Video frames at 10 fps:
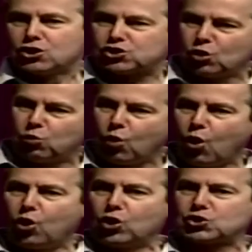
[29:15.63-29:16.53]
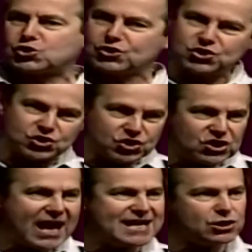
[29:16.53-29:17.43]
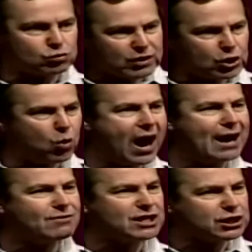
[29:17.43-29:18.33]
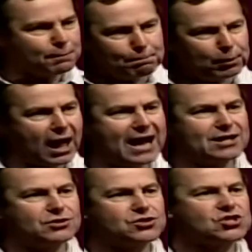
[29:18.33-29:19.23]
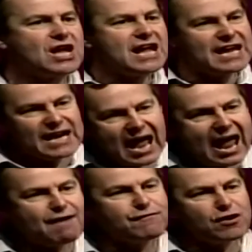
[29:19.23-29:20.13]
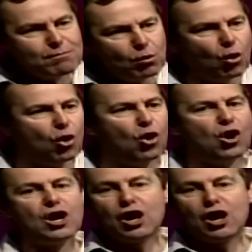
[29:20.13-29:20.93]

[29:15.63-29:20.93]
towards the state requiring compliance in ever more